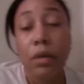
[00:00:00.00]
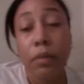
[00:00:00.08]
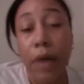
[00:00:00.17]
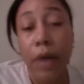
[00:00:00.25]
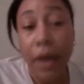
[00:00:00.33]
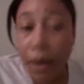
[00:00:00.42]

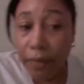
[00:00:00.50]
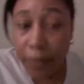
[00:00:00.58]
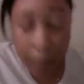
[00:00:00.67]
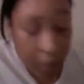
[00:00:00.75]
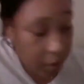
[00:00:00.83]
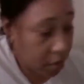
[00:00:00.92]

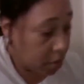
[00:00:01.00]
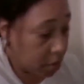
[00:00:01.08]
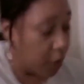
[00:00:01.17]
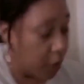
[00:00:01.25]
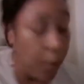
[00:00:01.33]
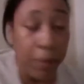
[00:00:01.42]
Whatever.
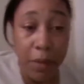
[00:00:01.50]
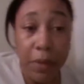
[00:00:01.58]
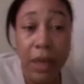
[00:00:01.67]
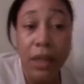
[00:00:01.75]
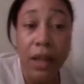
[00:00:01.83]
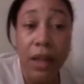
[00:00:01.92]
They want me to
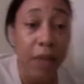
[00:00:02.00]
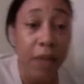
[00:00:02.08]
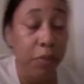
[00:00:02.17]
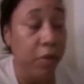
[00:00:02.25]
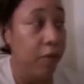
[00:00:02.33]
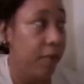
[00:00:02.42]
pay the light
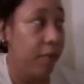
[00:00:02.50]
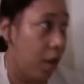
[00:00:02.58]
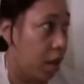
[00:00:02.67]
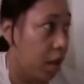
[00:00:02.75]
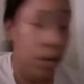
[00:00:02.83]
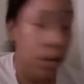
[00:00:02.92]
bill,
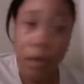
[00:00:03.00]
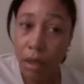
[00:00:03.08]
fine.